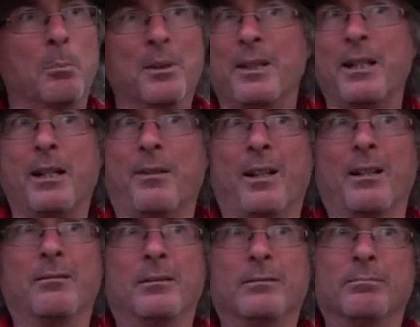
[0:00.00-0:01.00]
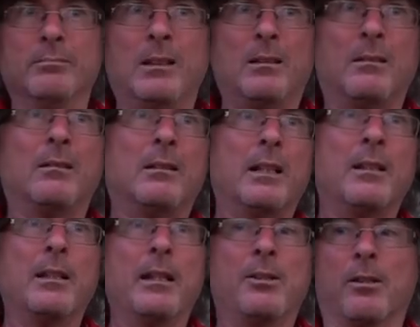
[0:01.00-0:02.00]
But then I thought, well, no,
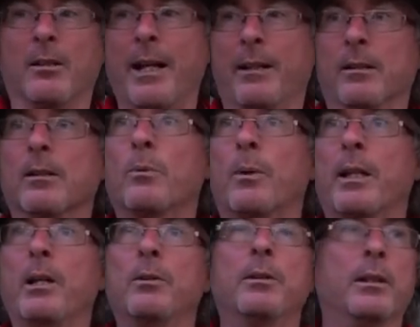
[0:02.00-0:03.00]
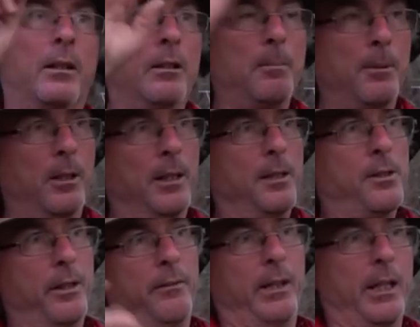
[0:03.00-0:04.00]
it's lighter without the
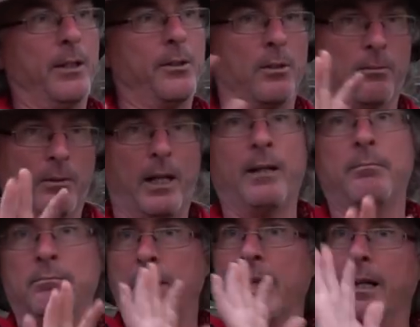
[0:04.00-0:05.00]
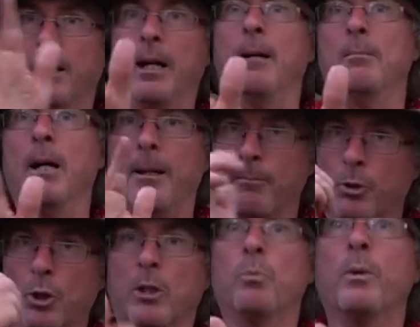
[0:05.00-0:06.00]
clip-ons and everything else. And I'm
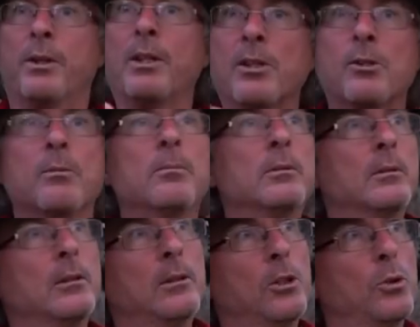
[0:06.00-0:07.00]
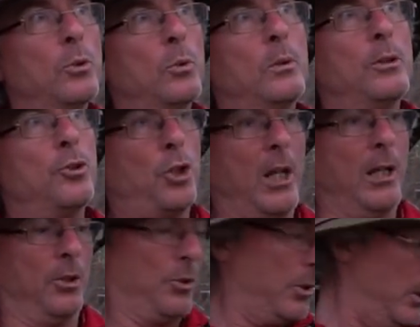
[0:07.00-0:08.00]
good with this new
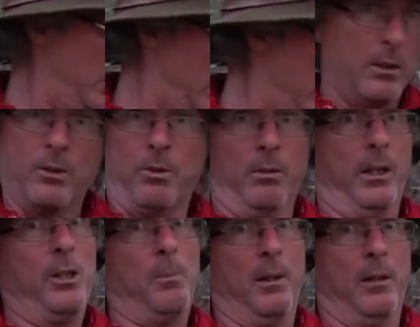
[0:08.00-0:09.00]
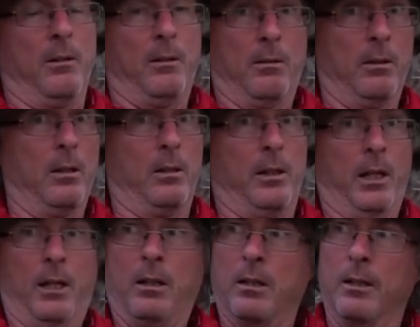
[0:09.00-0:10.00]
change. Sorry, it's been a long
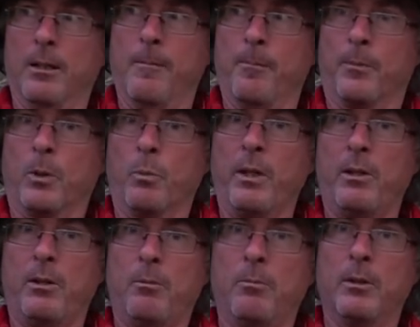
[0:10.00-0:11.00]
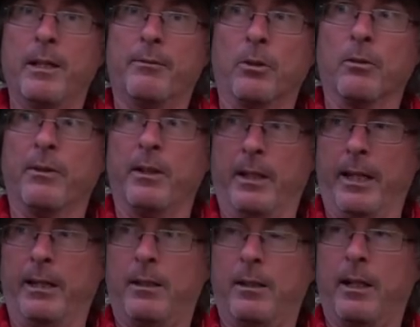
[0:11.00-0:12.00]
day. We left Irving
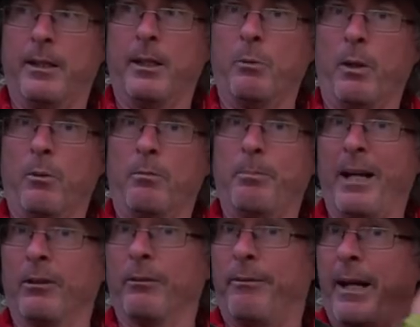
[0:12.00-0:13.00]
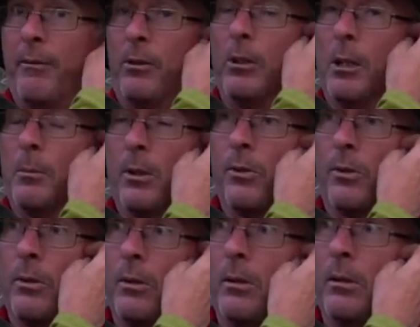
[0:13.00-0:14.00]
Lake. I think we paddled 5 kilometers.